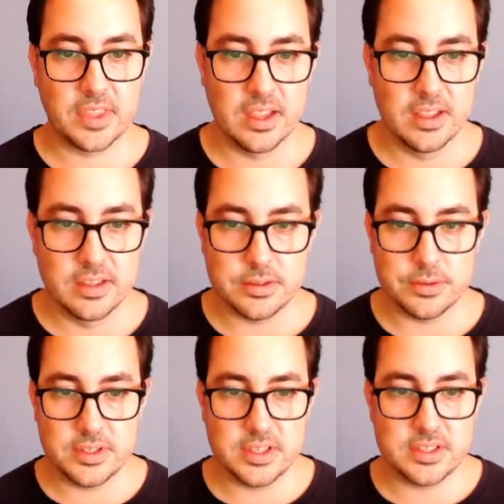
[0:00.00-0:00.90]
So
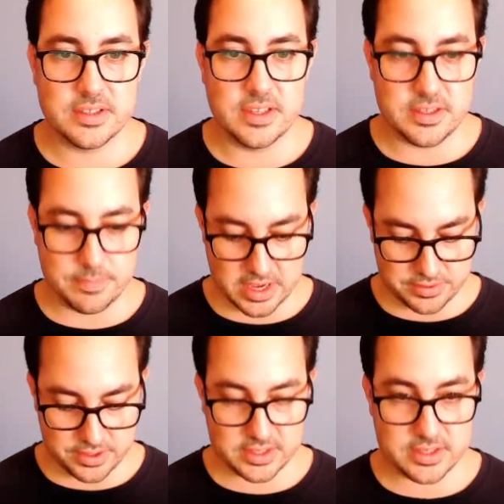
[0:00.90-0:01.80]
it's this
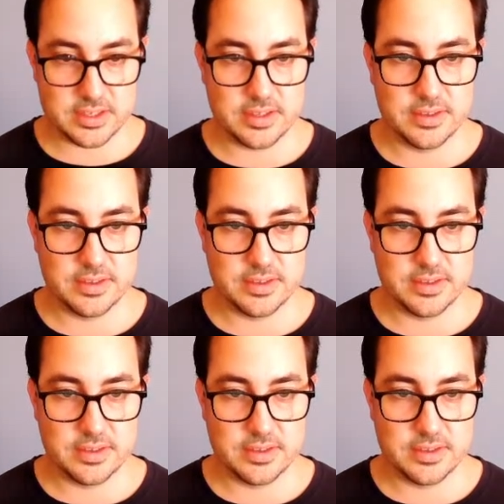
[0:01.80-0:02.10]
matrix.